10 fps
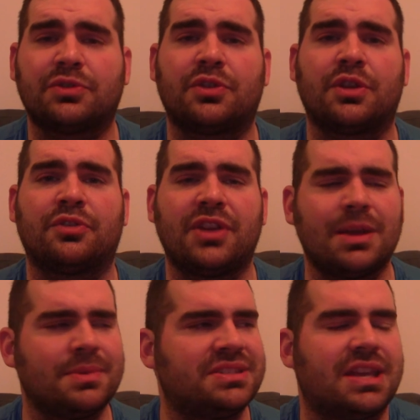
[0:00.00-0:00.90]
for their
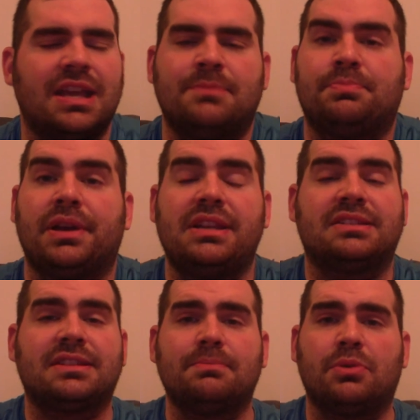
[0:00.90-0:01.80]
families, and plain
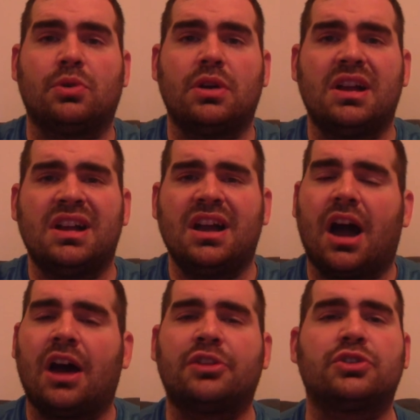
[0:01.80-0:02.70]
and simple,
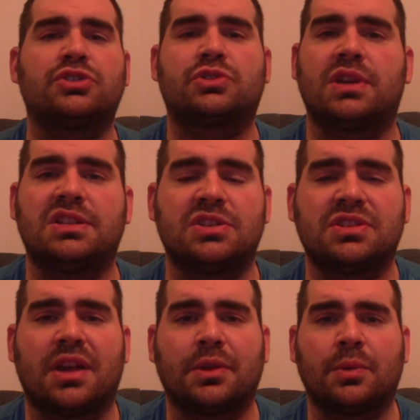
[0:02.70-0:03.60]
other
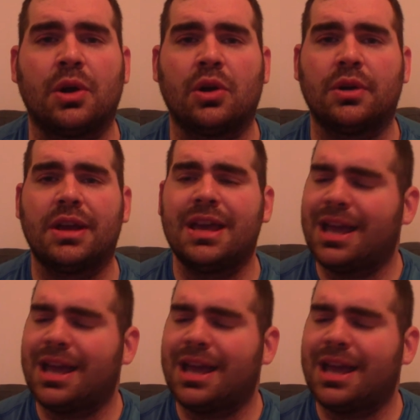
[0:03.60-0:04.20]
strangers on the road.